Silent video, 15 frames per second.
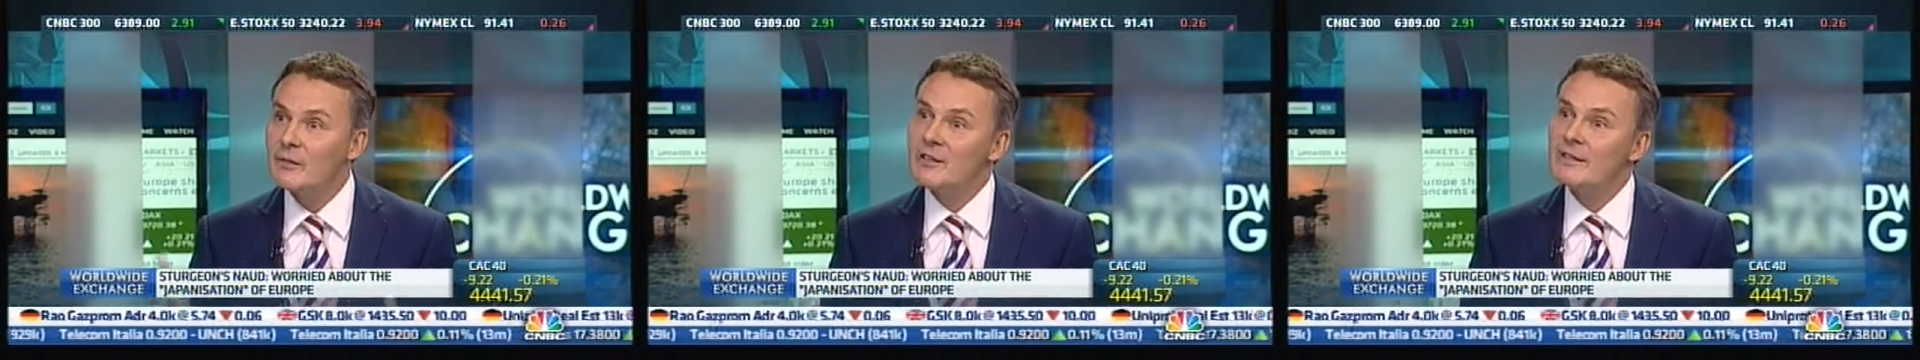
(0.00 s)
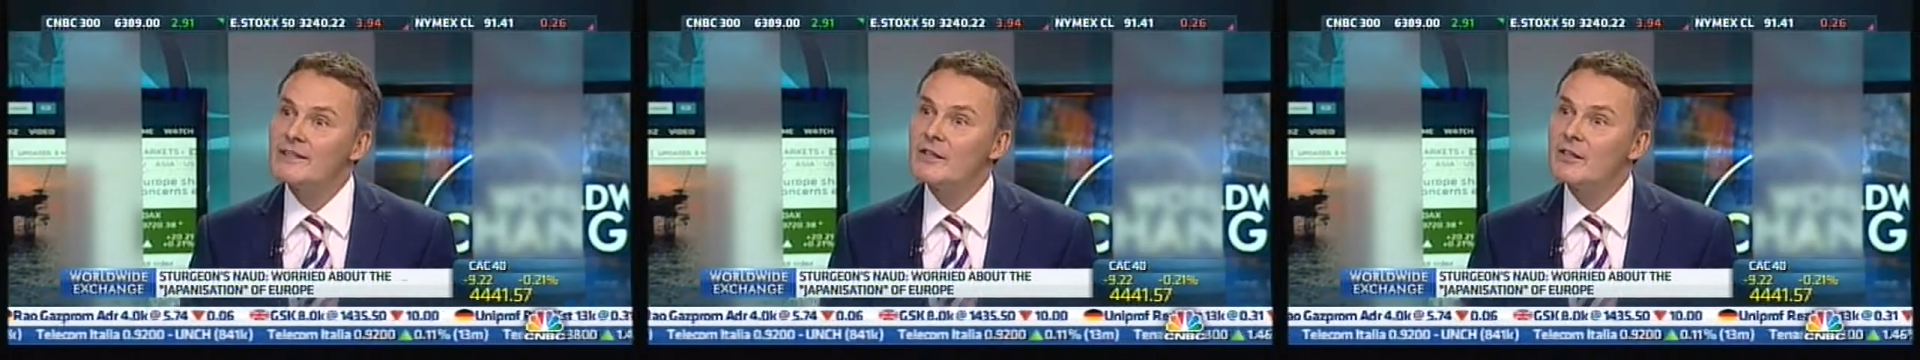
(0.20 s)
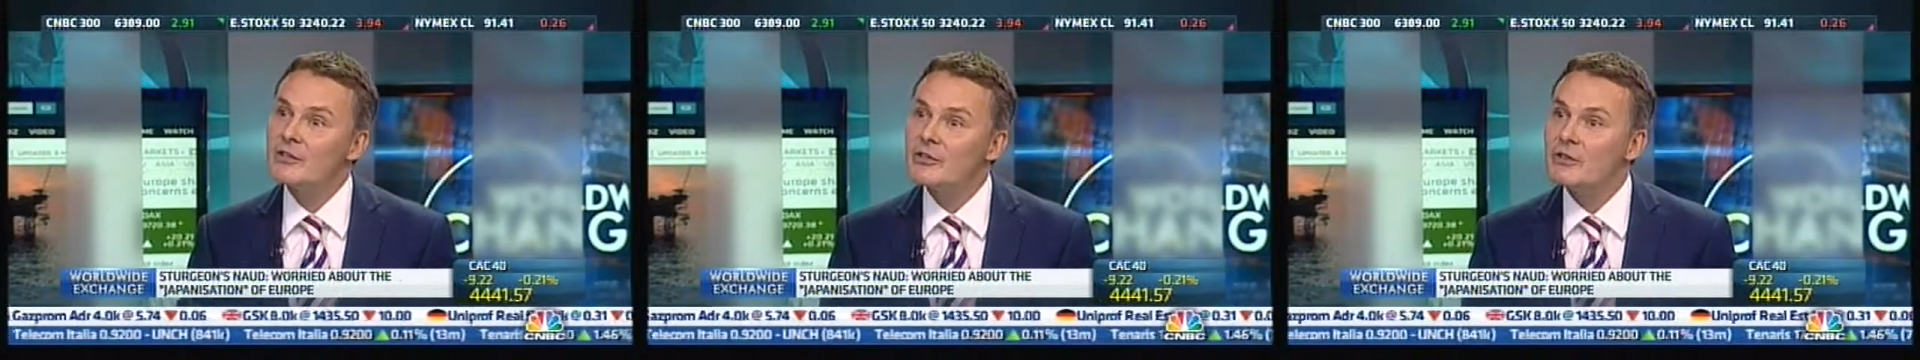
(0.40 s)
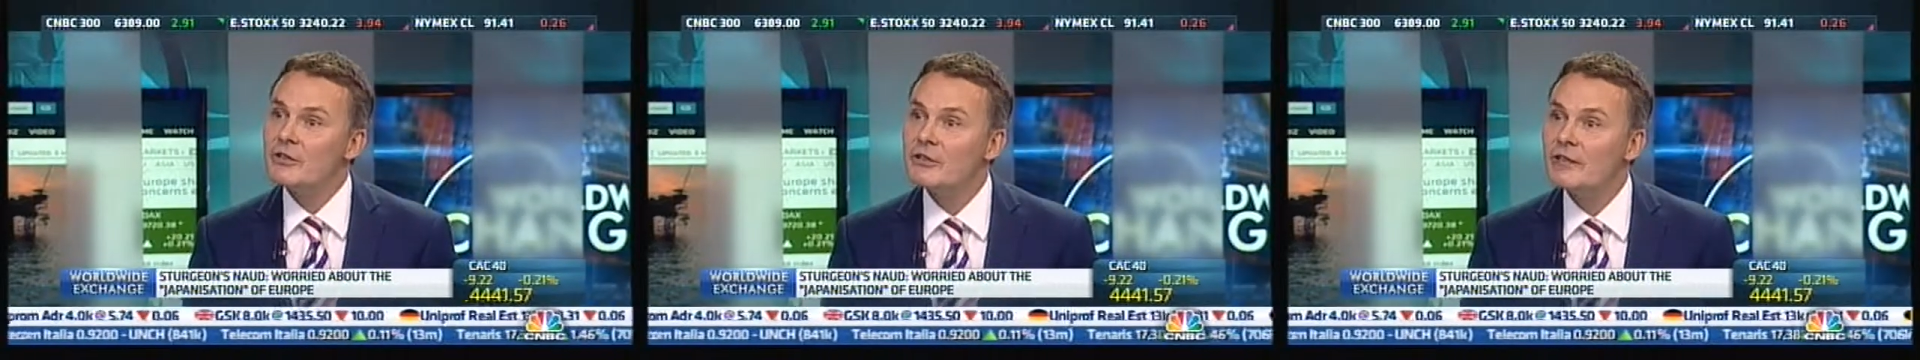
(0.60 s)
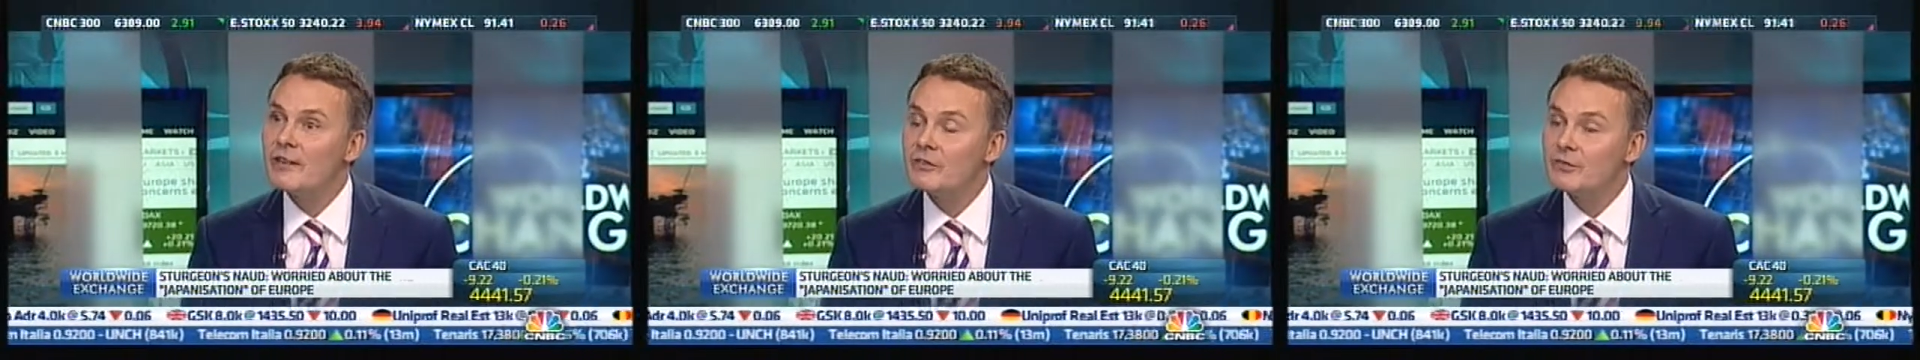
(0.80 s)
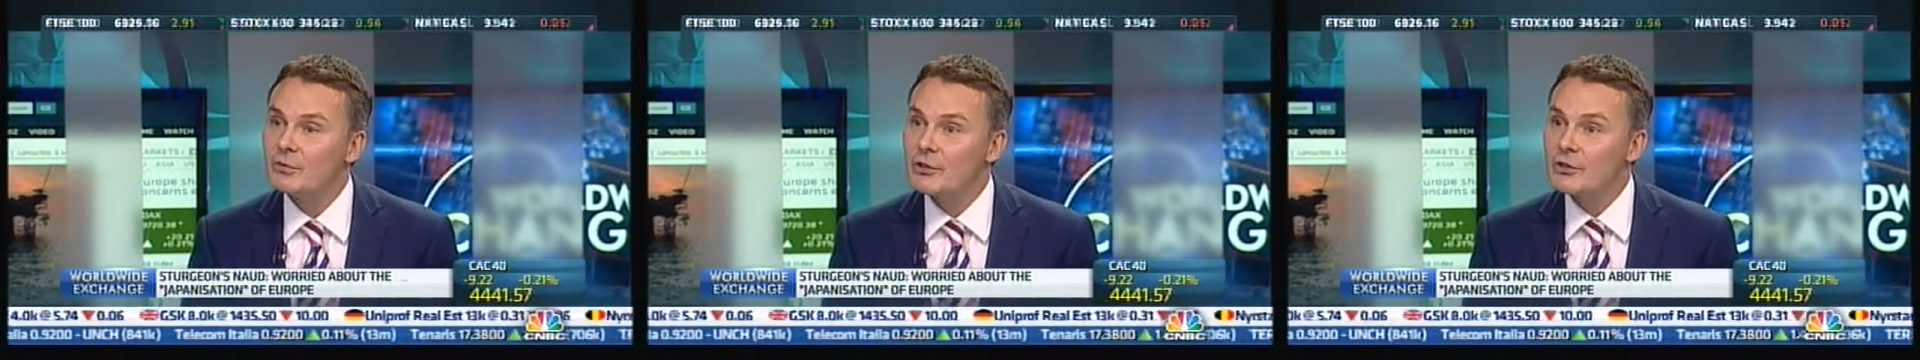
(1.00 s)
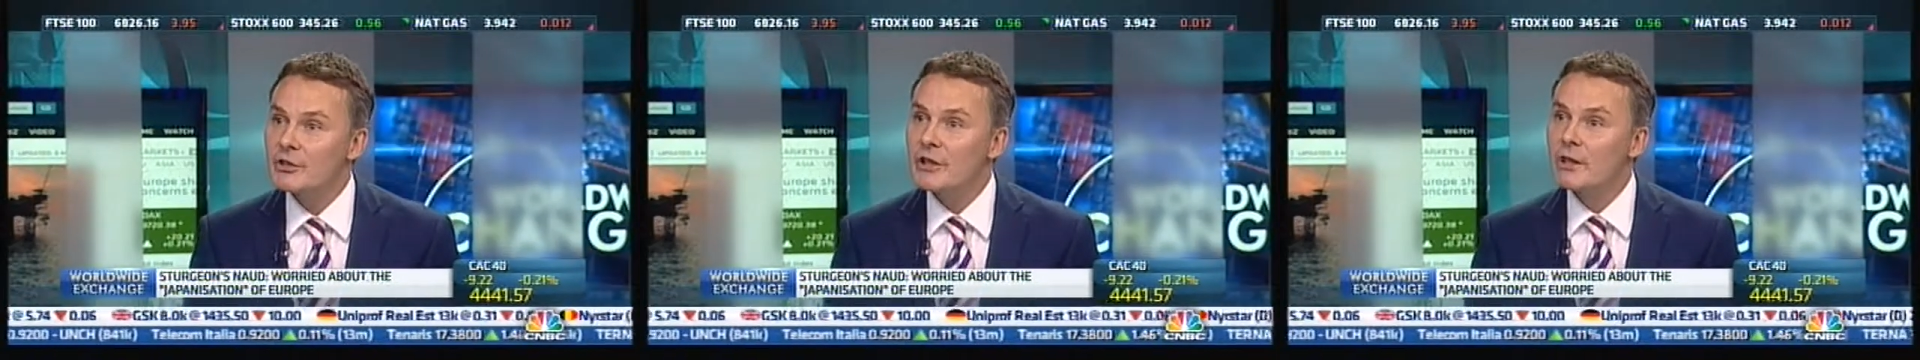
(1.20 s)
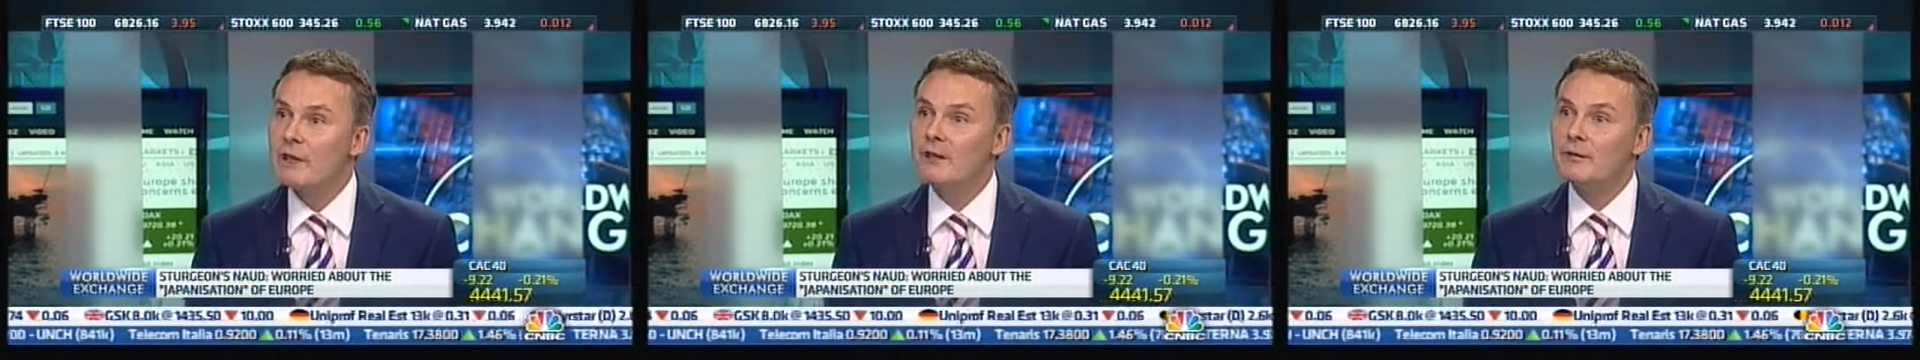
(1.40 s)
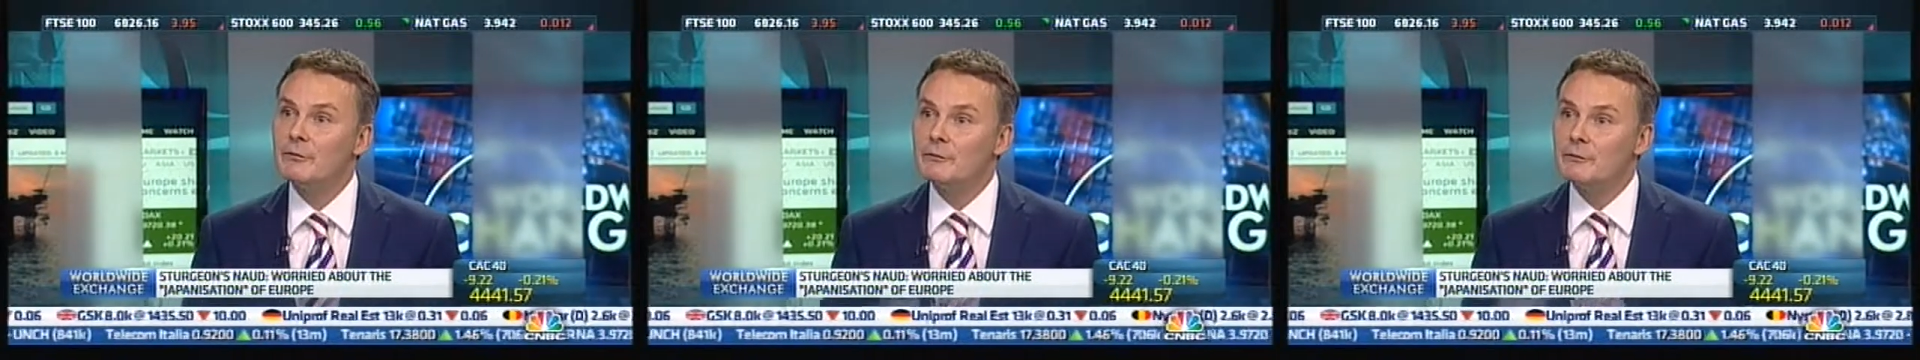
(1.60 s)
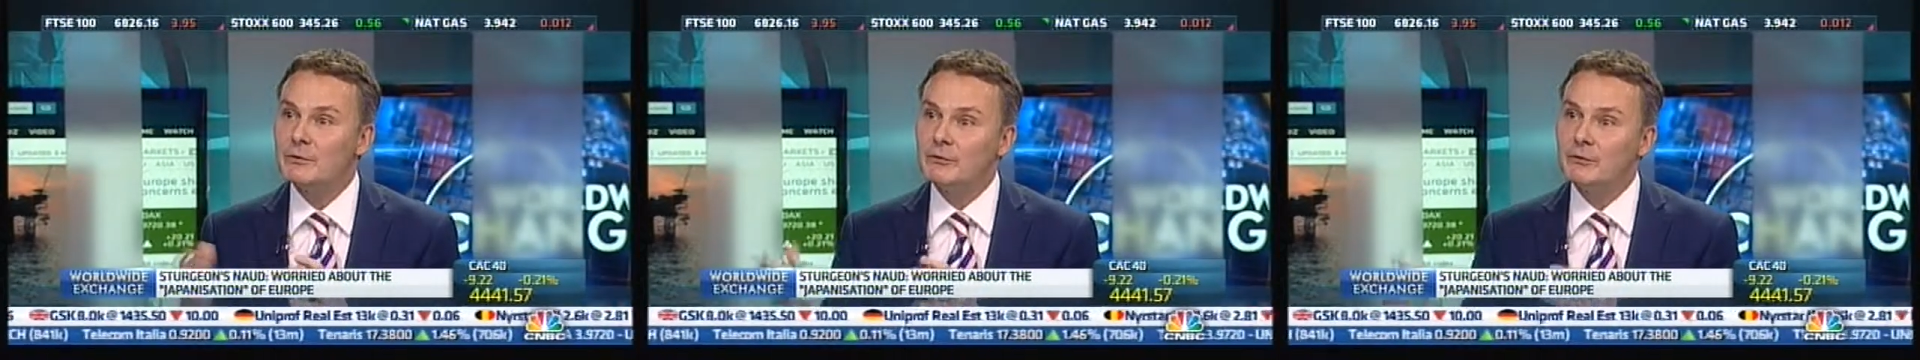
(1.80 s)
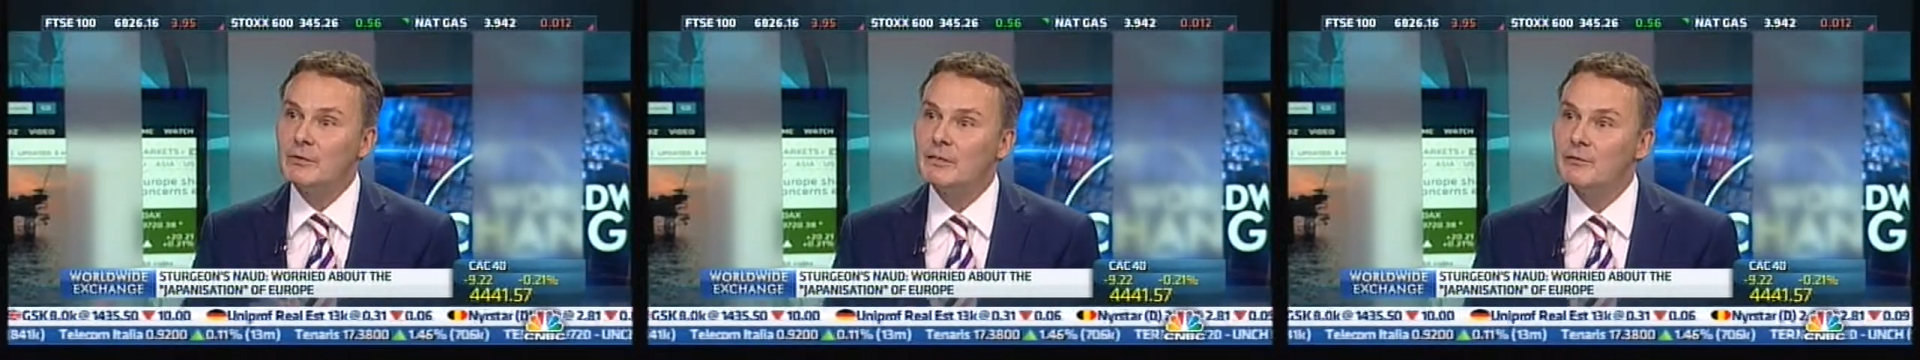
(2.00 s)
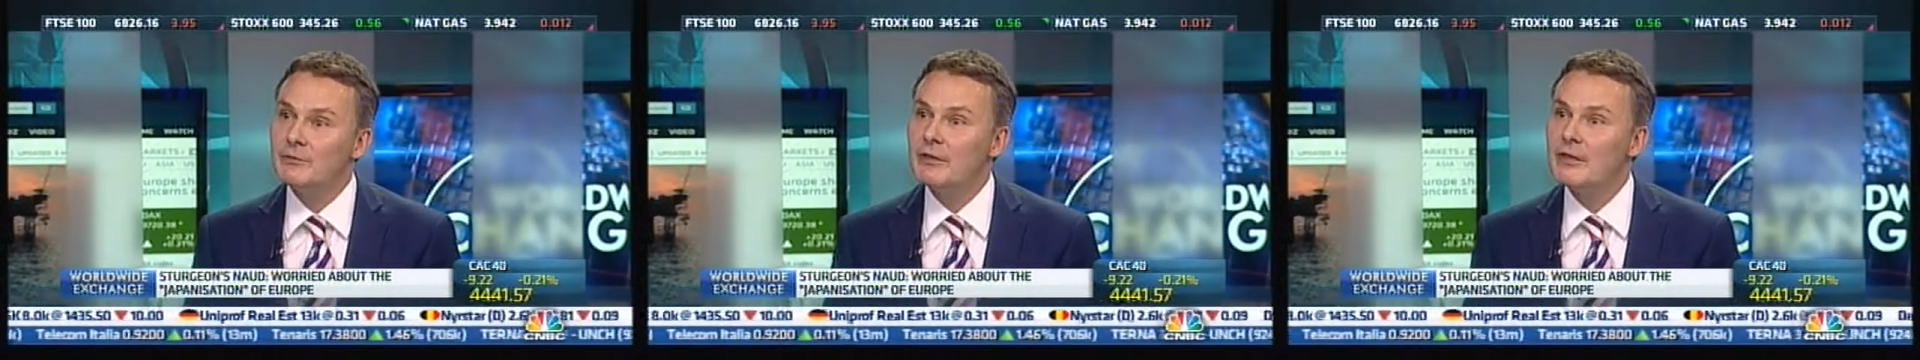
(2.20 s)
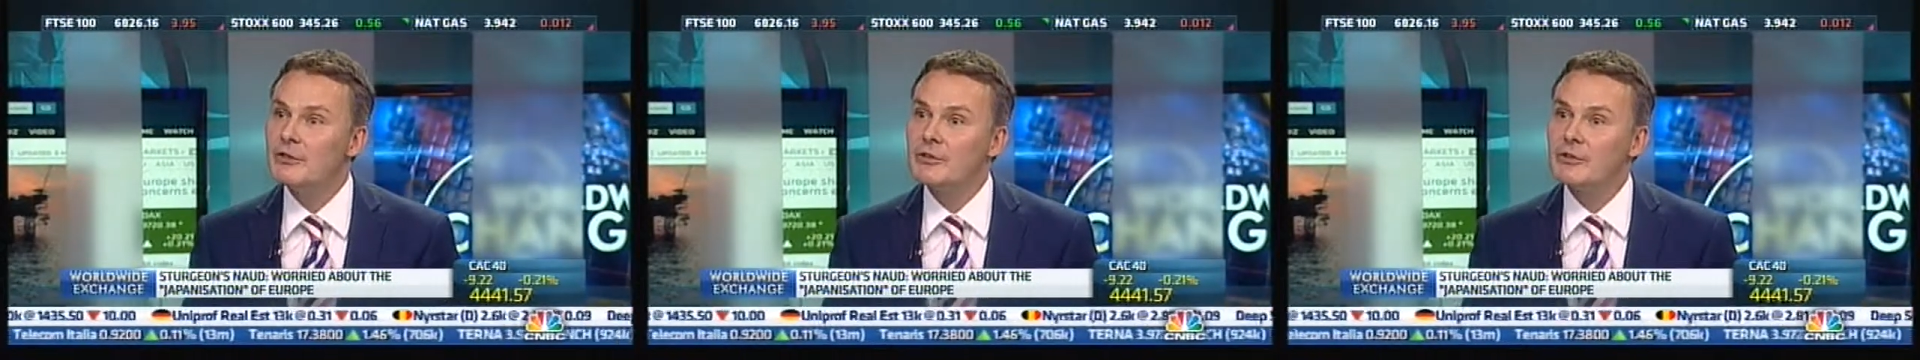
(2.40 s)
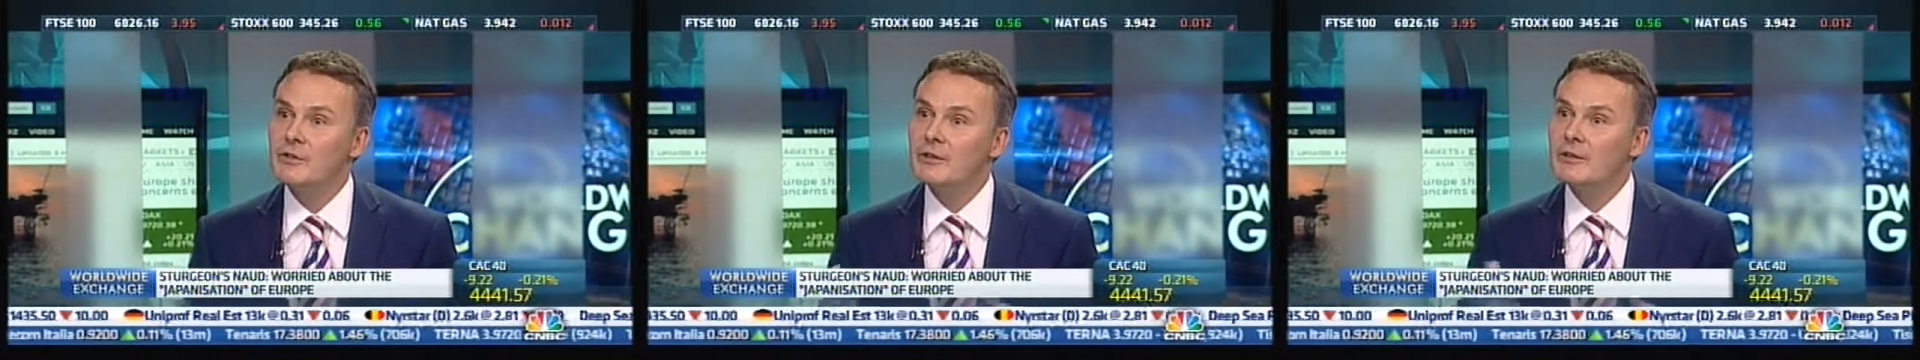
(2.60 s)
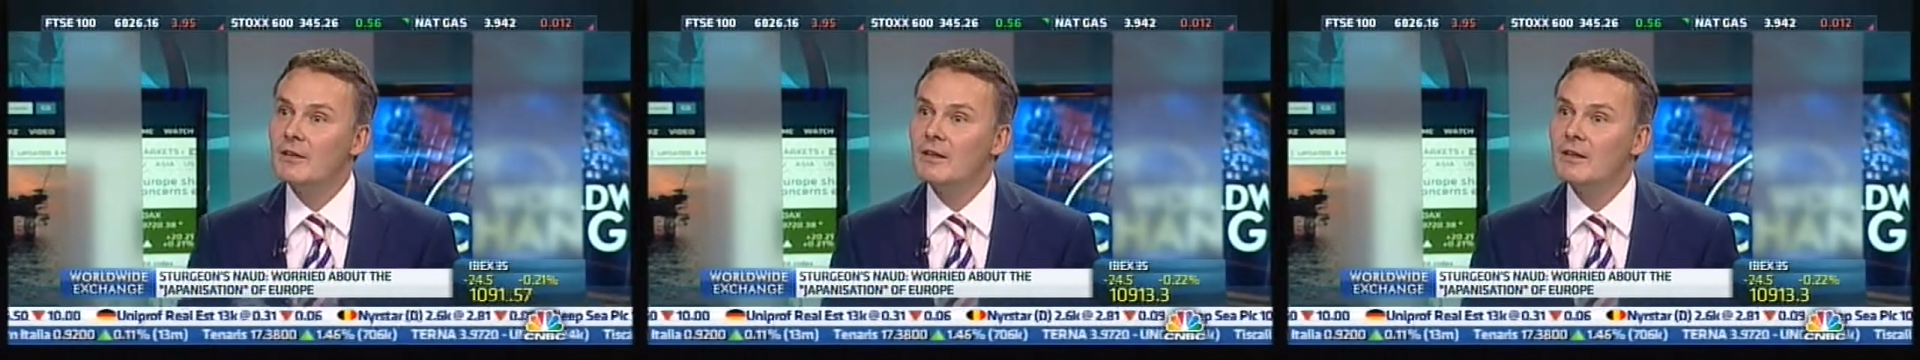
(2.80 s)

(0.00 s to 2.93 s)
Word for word: sanction against Russia, food inflation,